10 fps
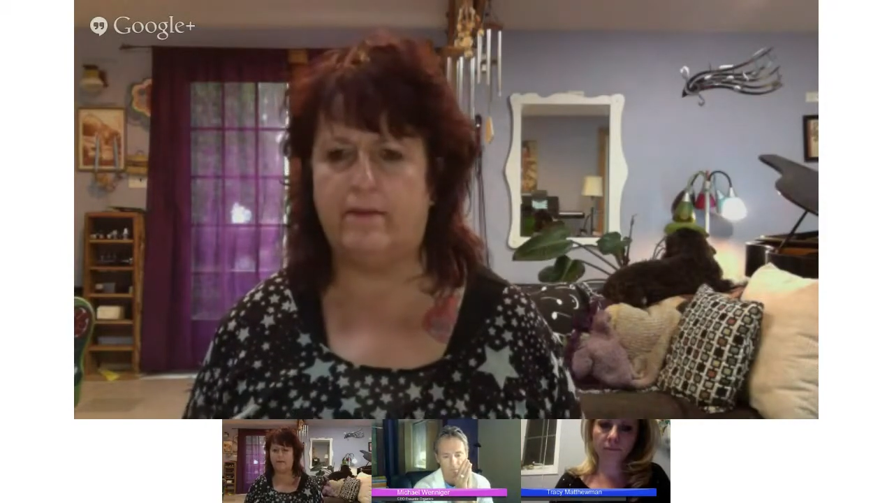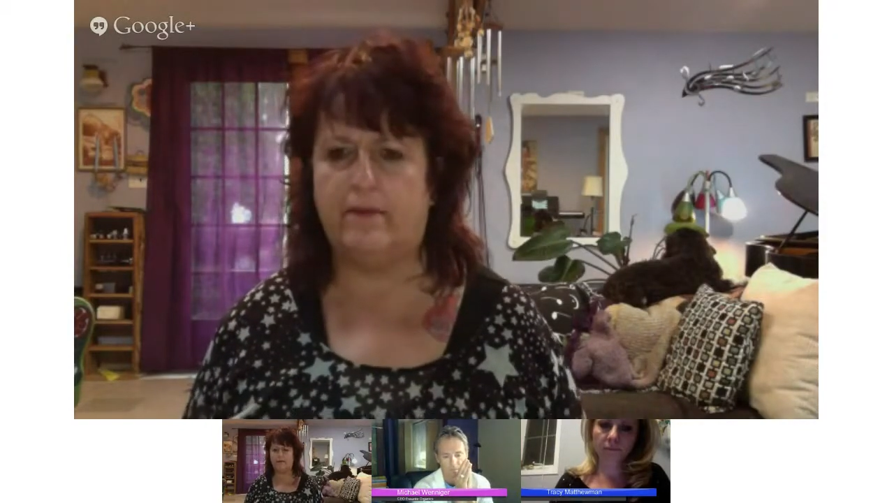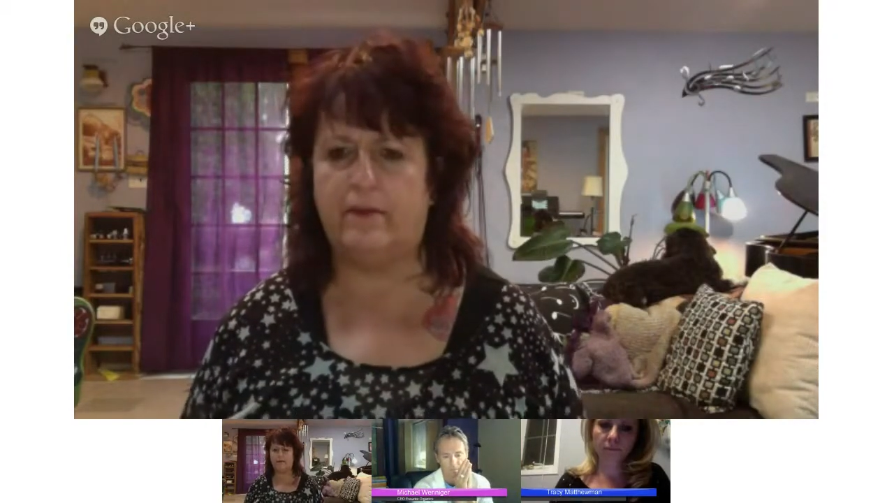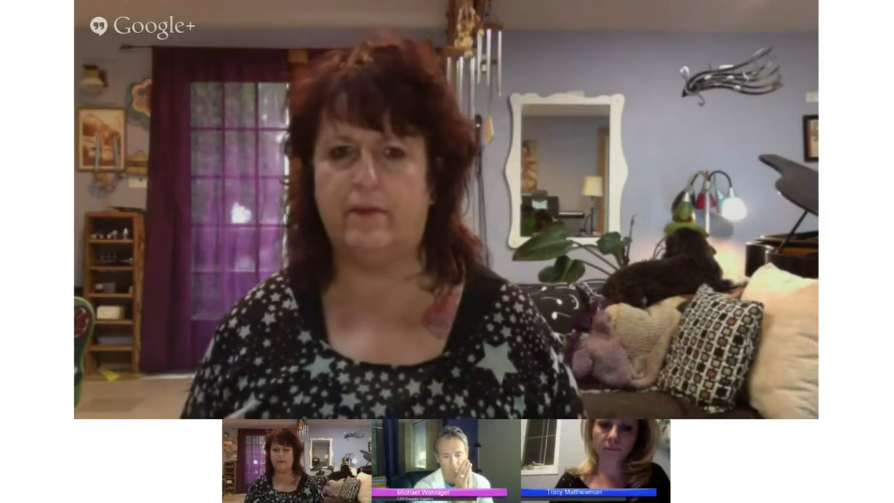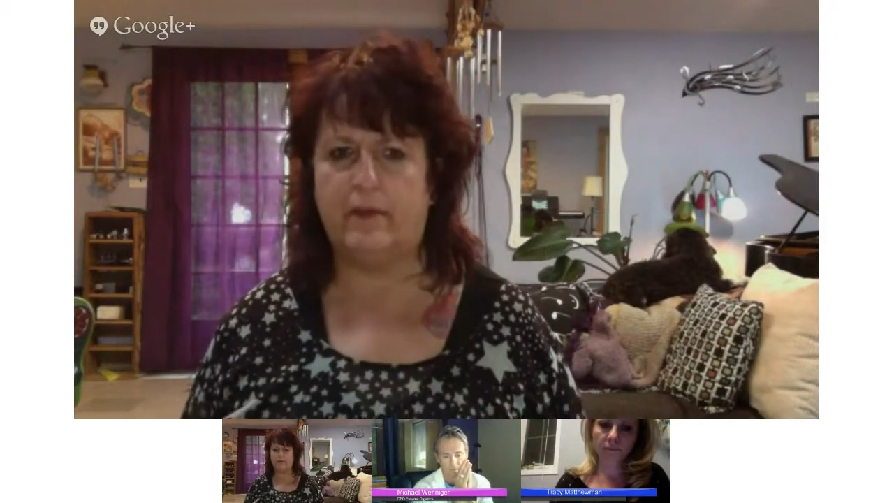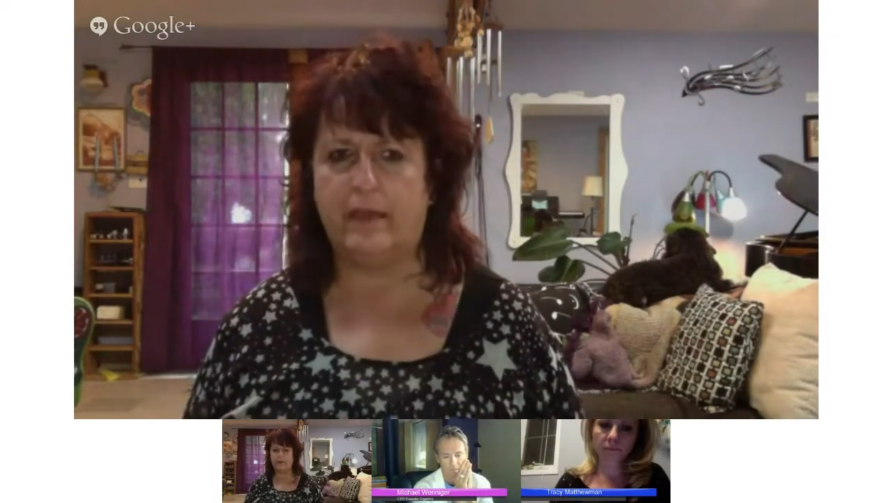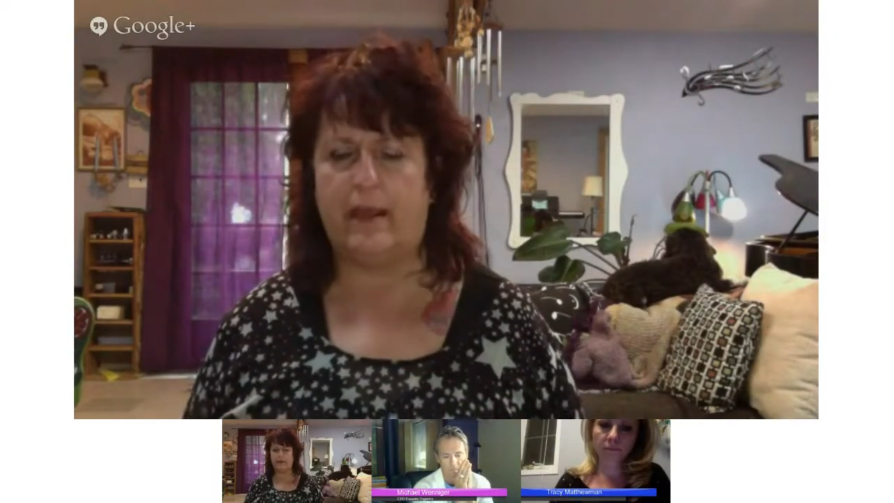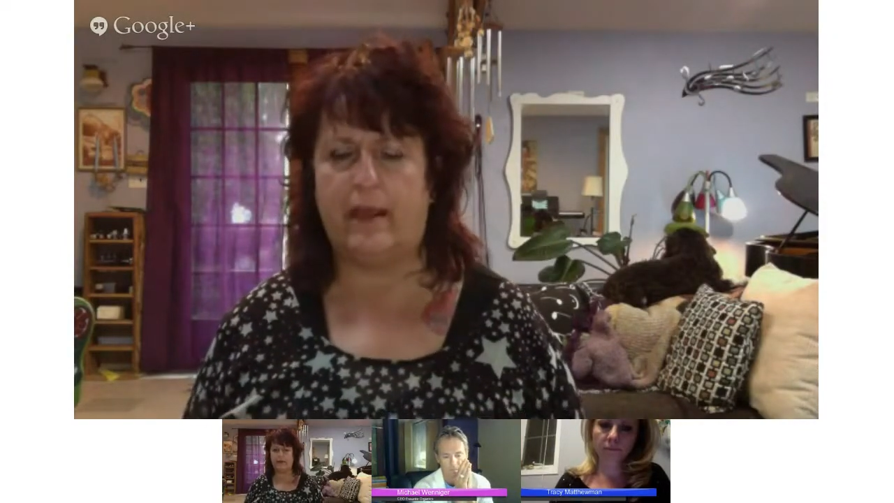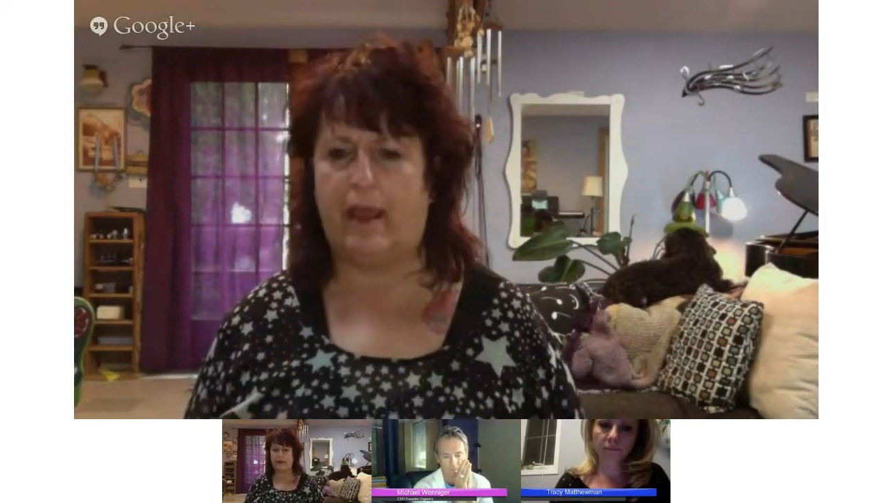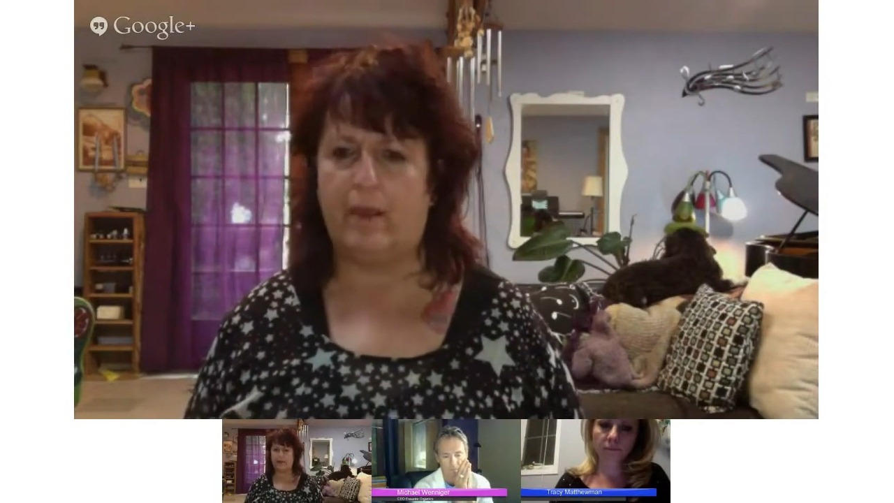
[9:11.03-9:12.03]
to eat a
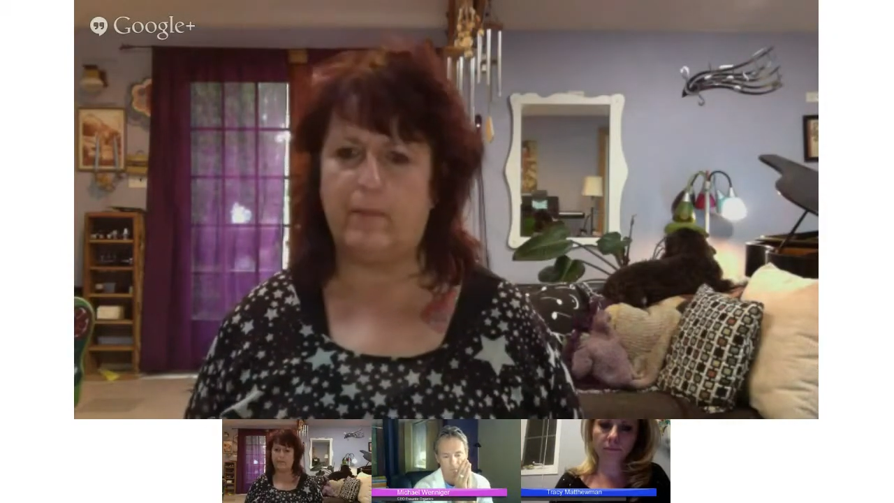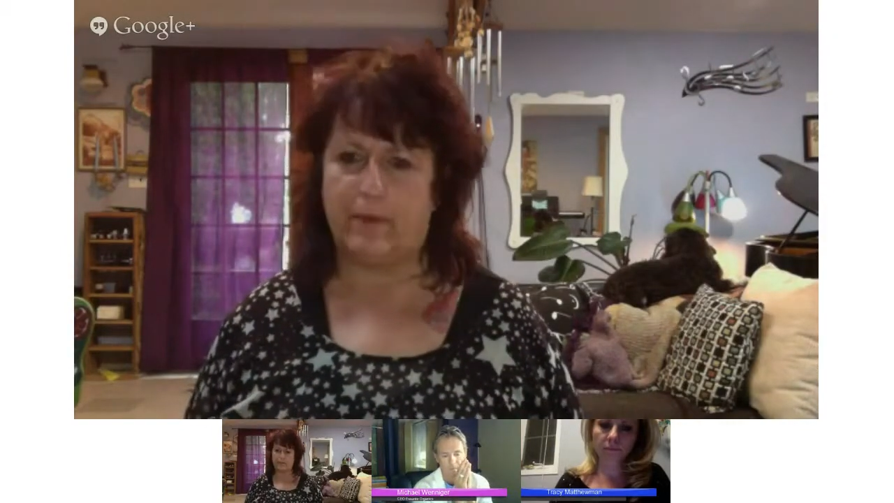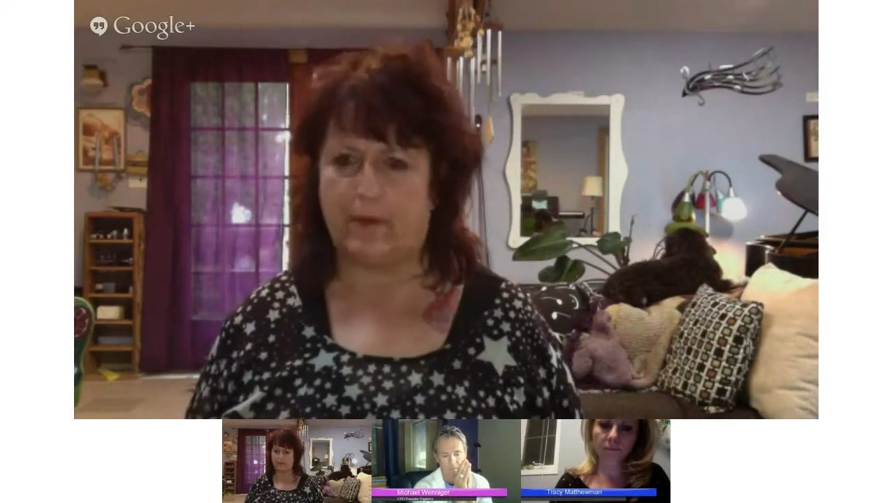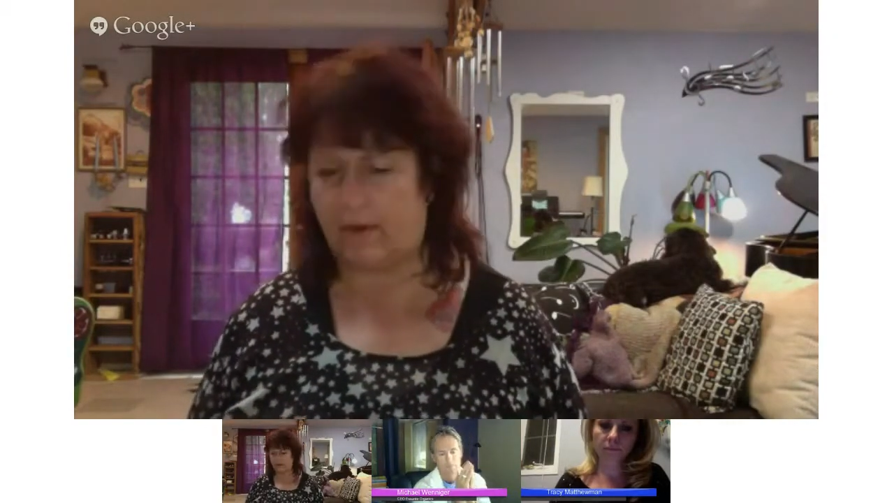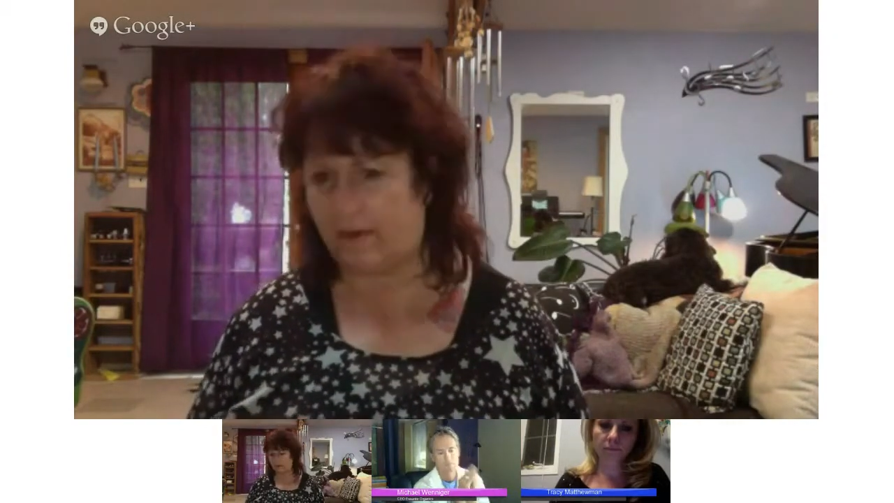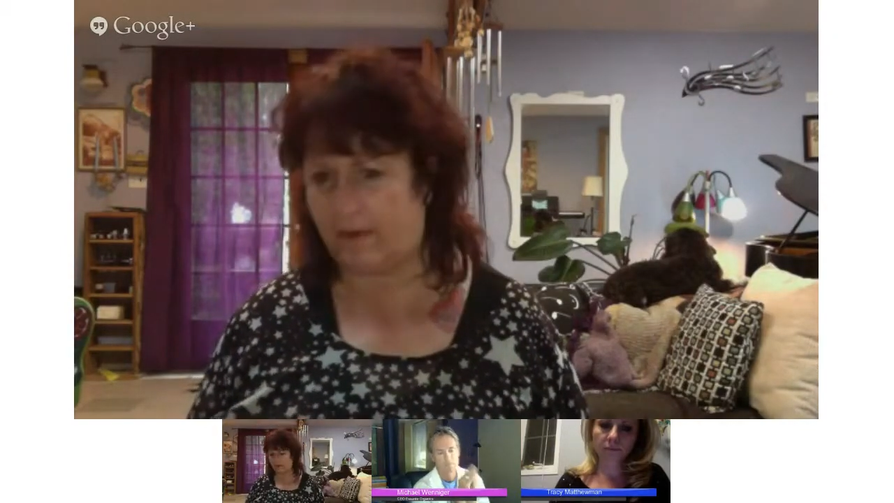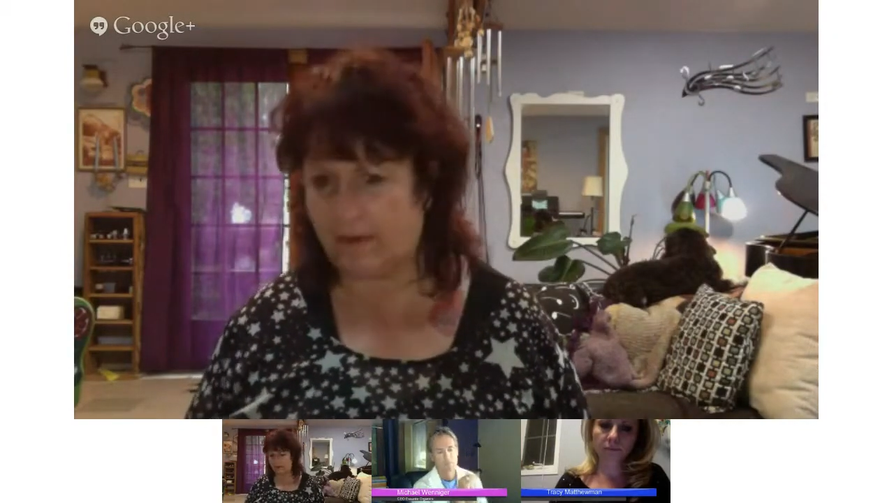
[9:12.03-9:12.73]
hamburger,